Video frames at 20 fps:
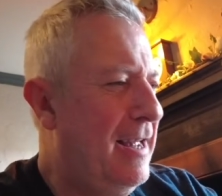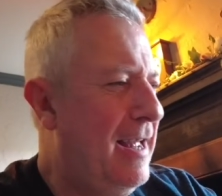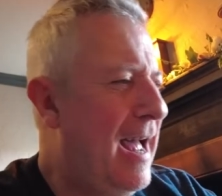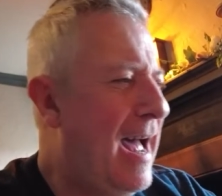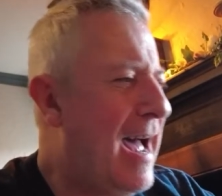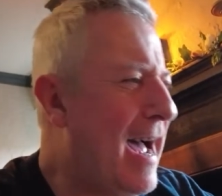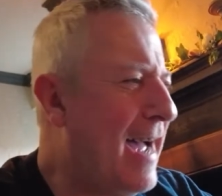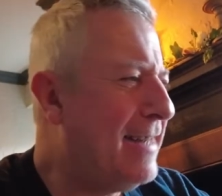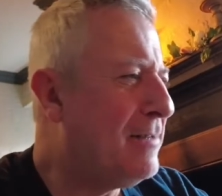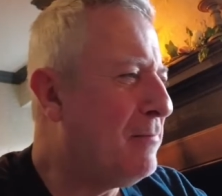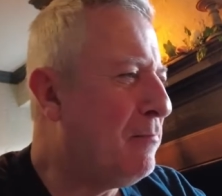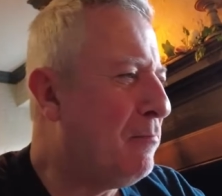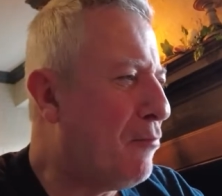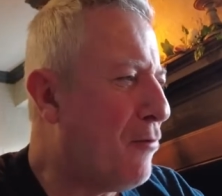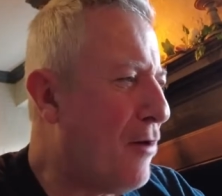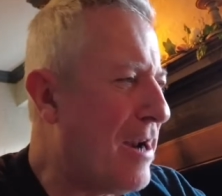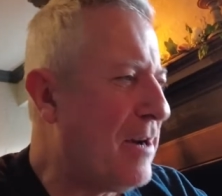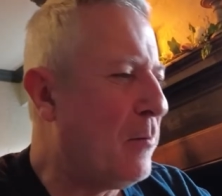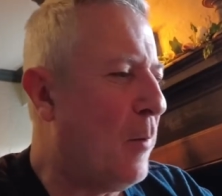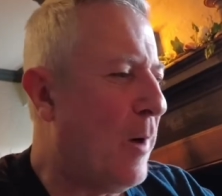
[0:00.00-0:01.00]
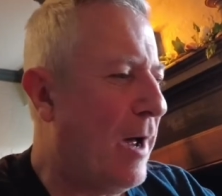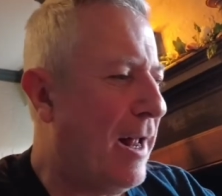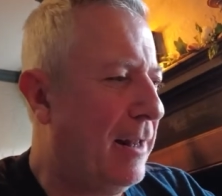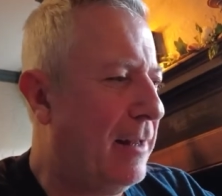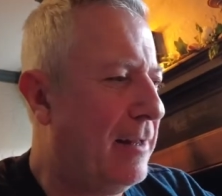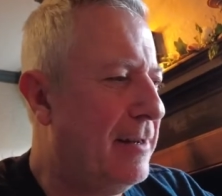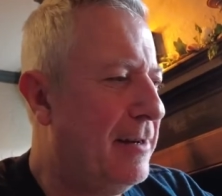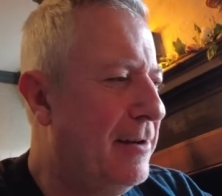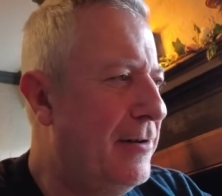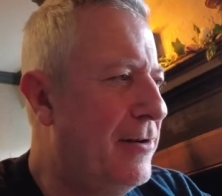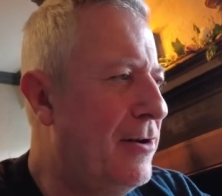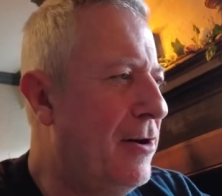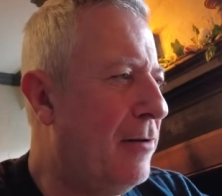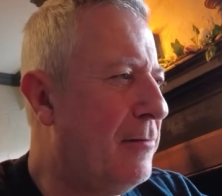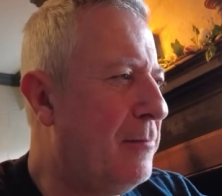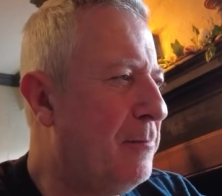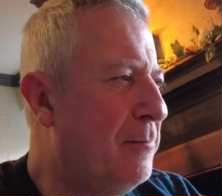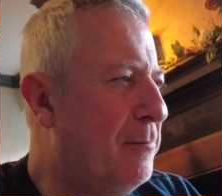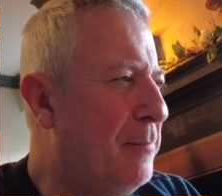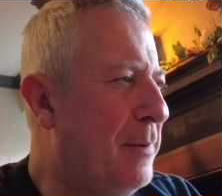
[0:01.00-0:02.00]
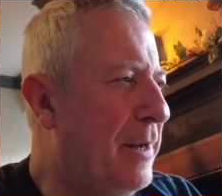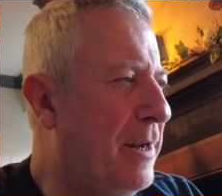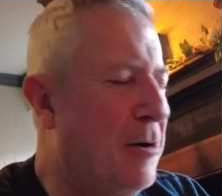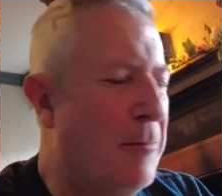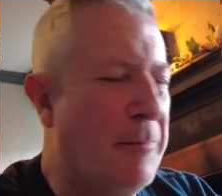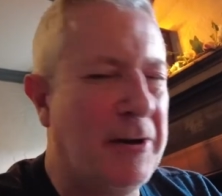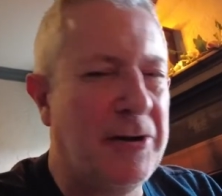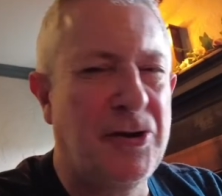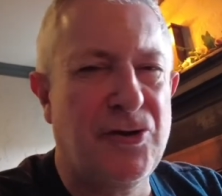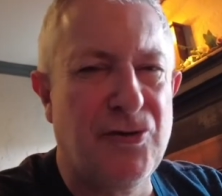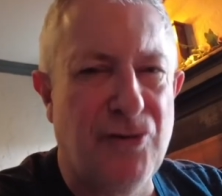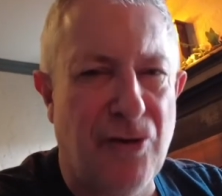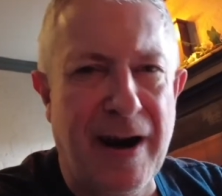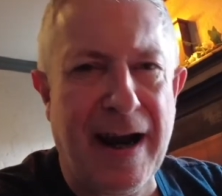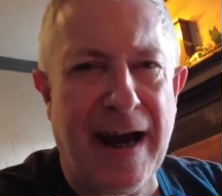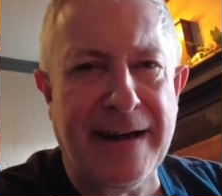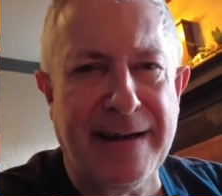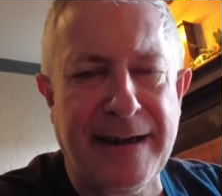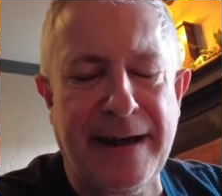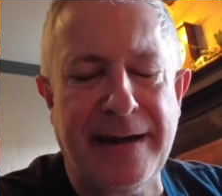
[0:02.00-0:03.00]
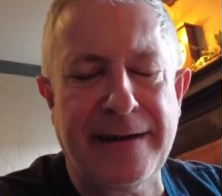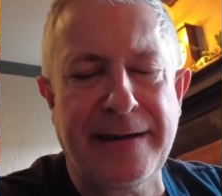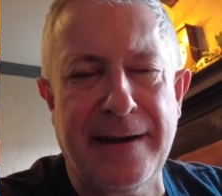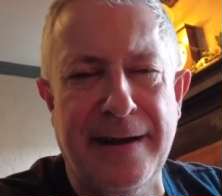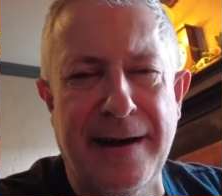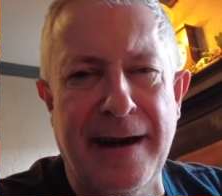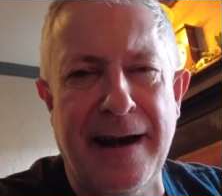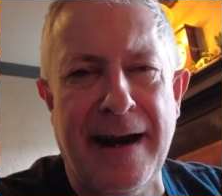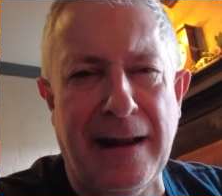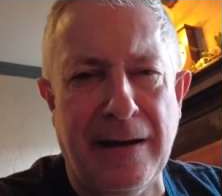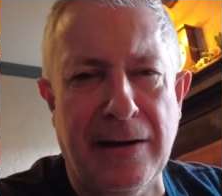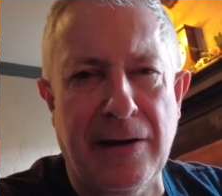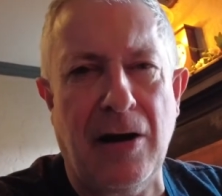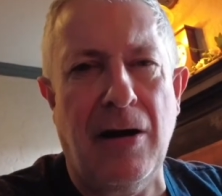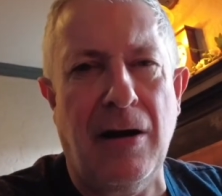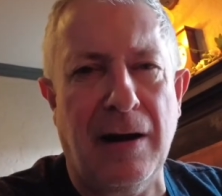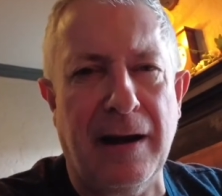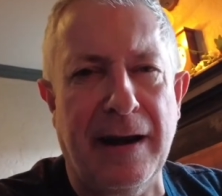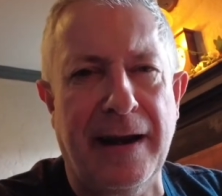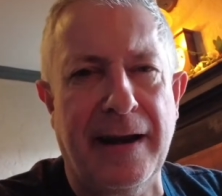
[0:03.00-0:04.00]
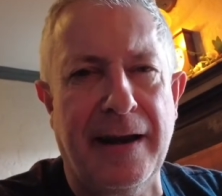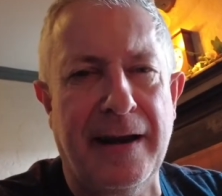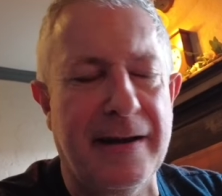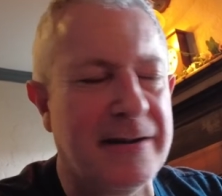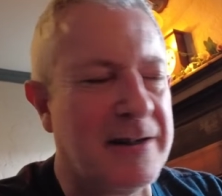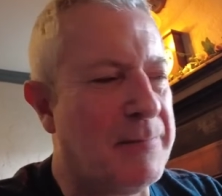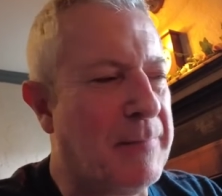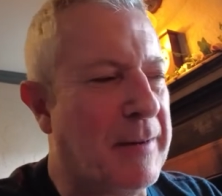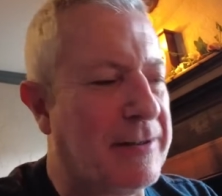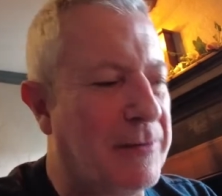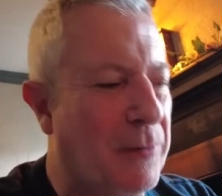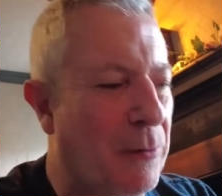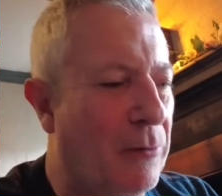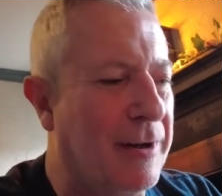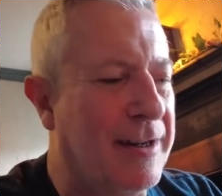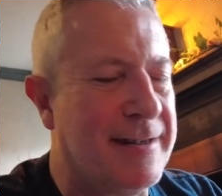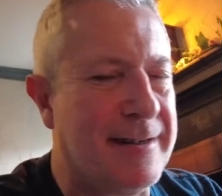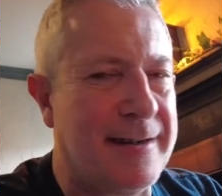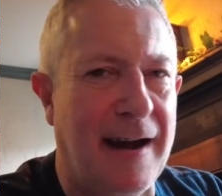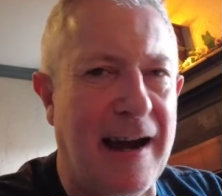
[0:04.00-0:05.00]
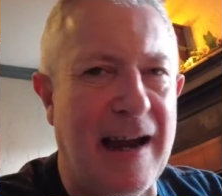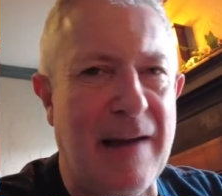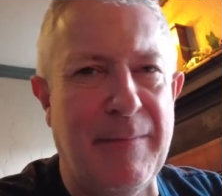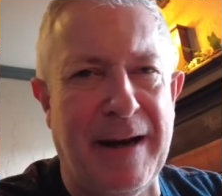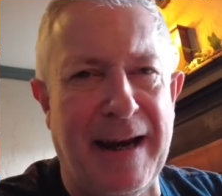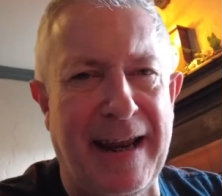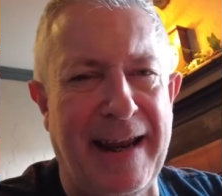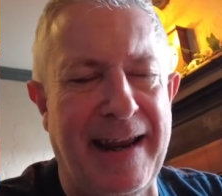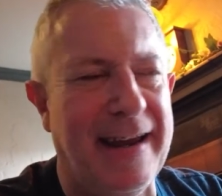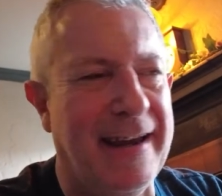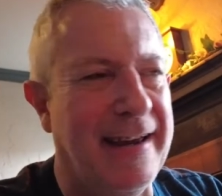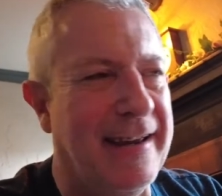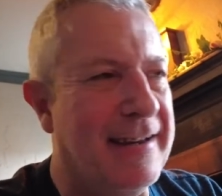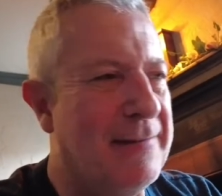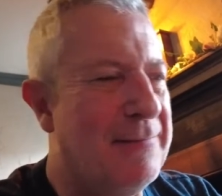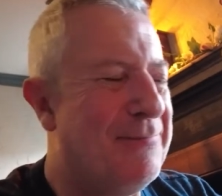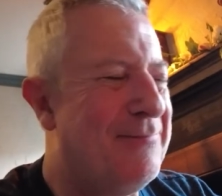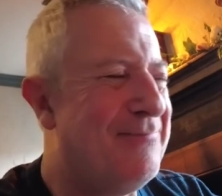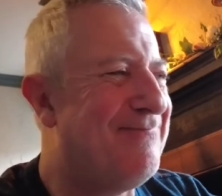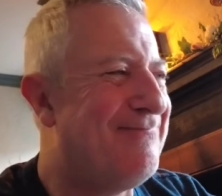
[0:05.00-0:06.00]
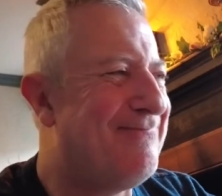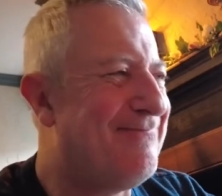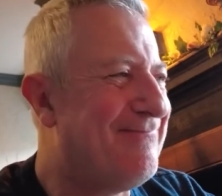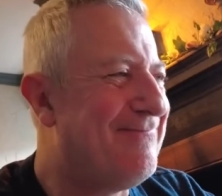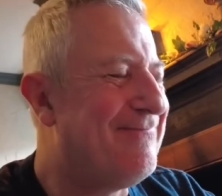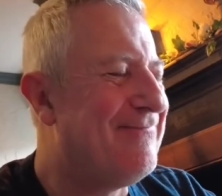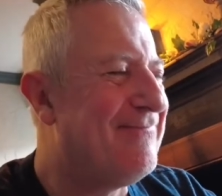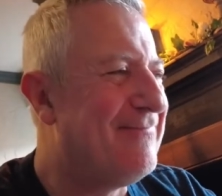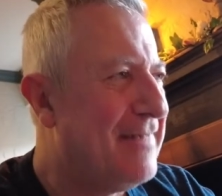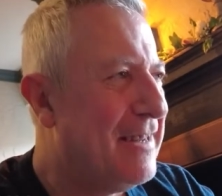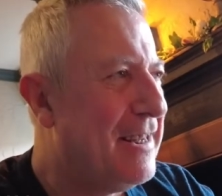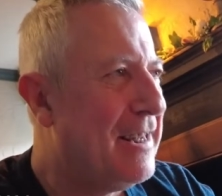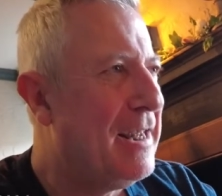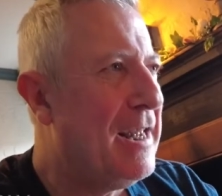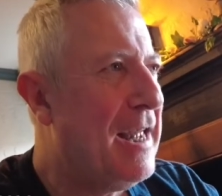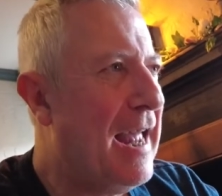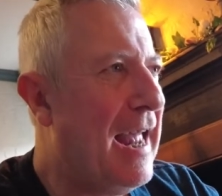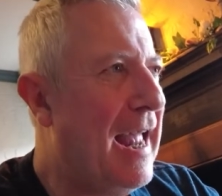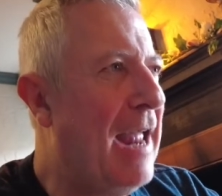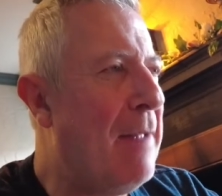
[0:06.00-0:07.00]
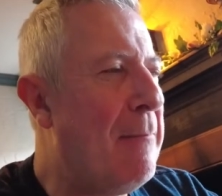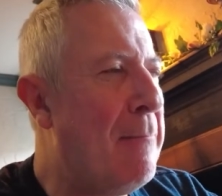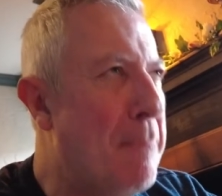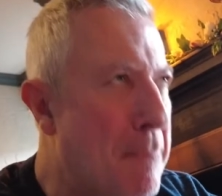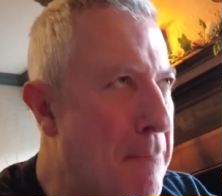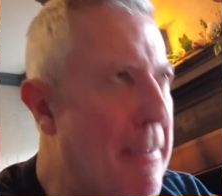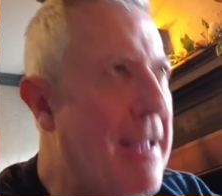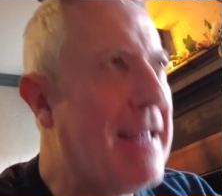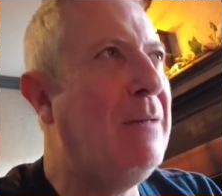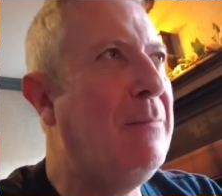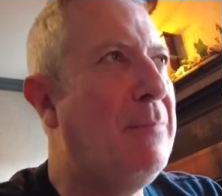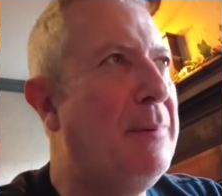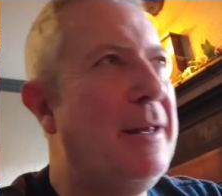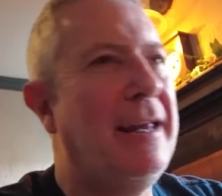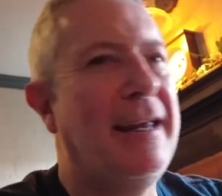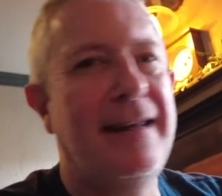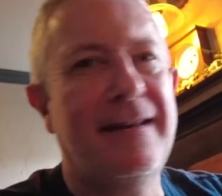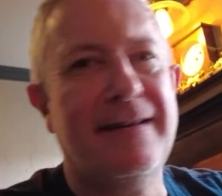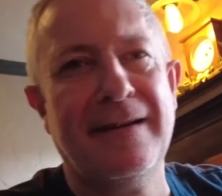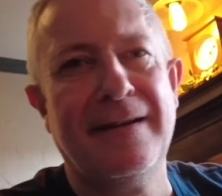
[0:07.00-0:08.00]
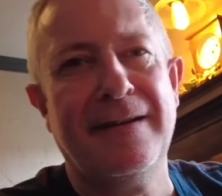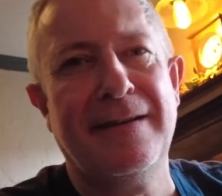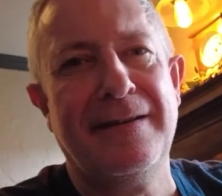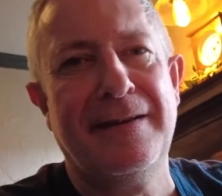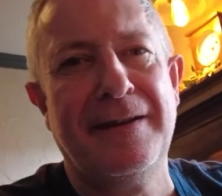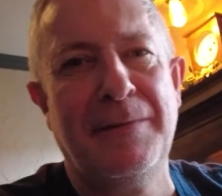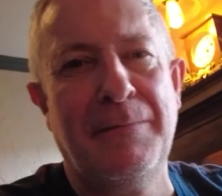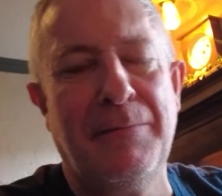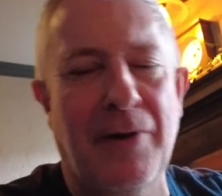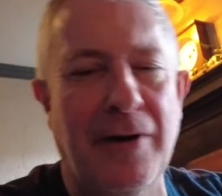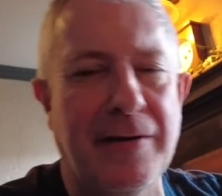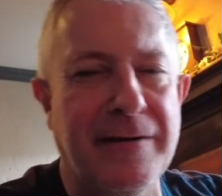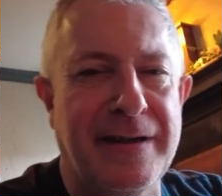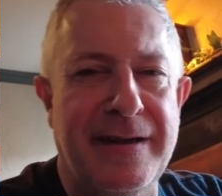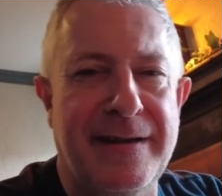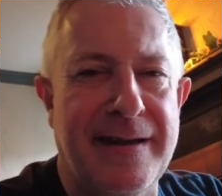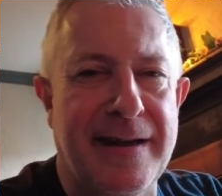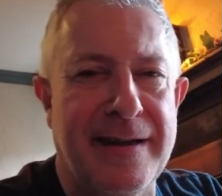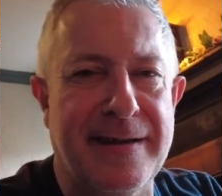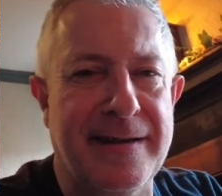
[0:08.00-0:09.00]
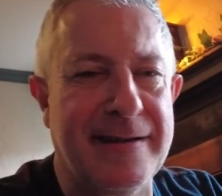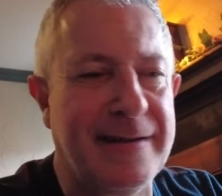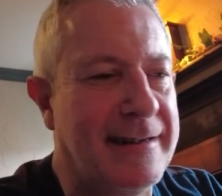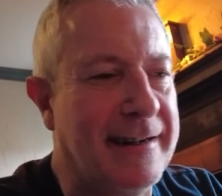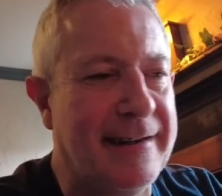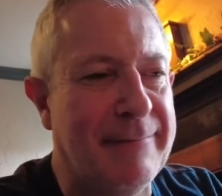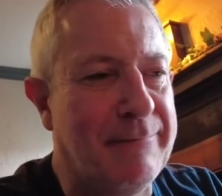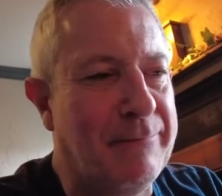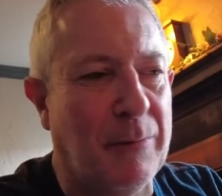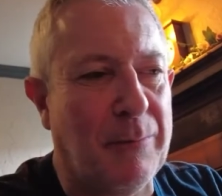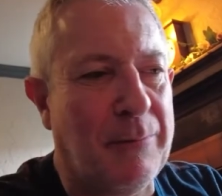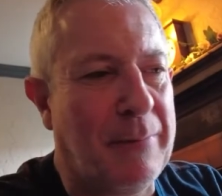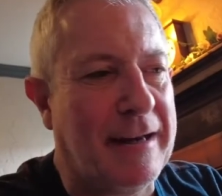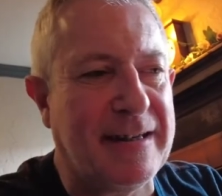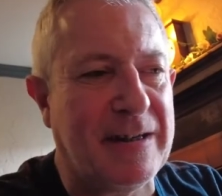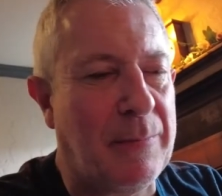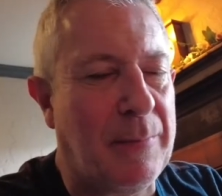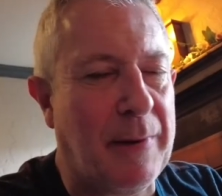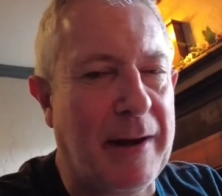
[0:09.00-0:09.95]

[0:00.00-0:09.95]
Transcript: Had Branwell not become a drug addict and an alcoholic and spent all his time in here, it may be that the Bronte sisters didn't put pen to